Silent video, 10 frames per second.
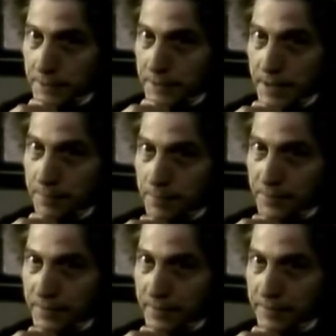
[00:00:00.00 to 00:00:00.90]
The
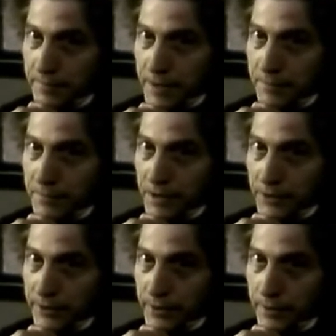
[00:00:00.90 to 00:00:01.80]
depth of my
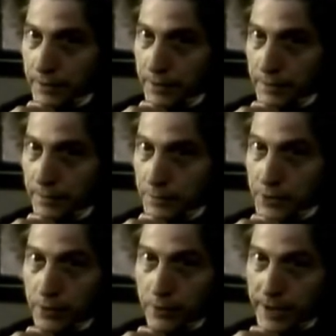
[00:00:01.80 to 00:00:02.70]
melancholy
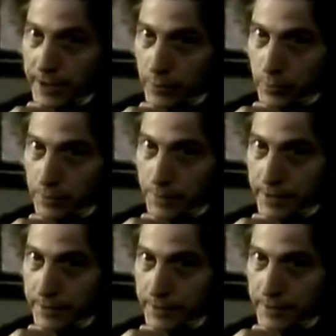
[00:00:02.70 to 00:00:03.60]
was only equalled
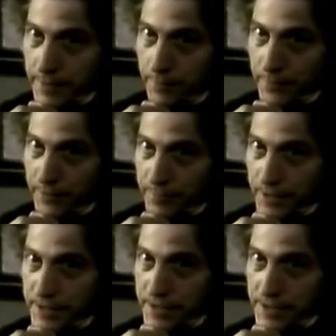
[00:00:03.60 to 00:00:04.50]
by the depth of
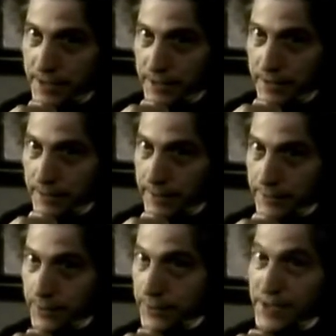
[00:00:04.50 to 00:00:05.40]
my skill
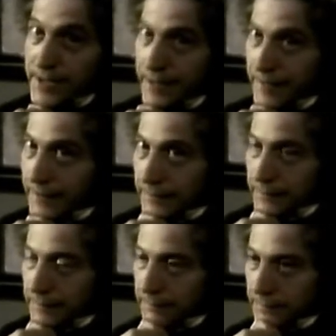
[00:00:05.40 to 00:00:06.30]
in concealing
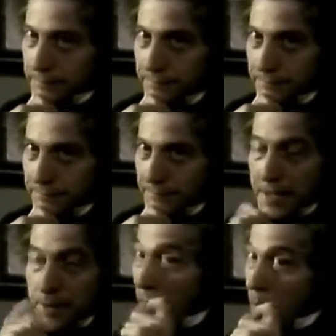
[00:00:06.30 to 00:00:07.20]
it.
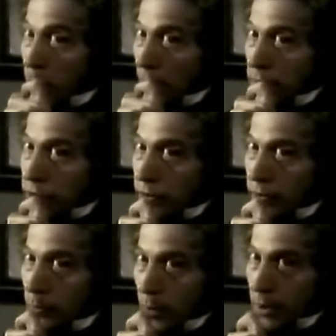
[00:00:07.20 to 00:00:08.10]
My one
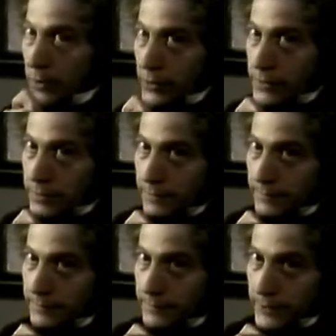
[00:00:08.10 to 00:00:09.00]
joy was
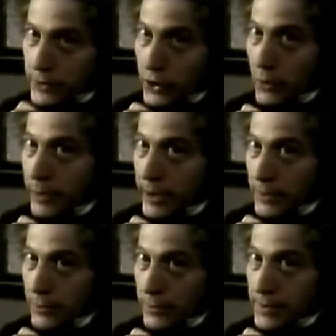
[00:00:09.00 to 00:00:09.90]
that nobody
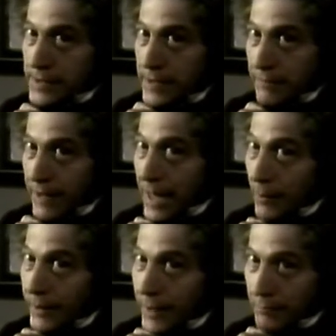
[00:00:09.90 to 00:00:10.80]
could discover
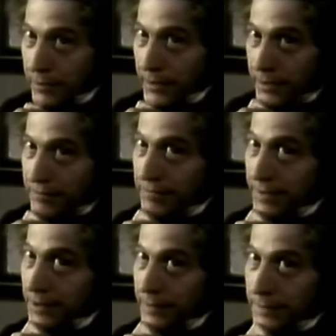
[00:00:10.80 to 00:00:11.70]
how unhappy I
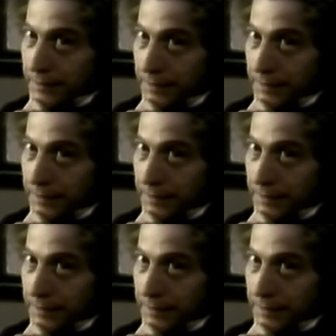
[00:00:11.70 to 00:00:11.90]
felt.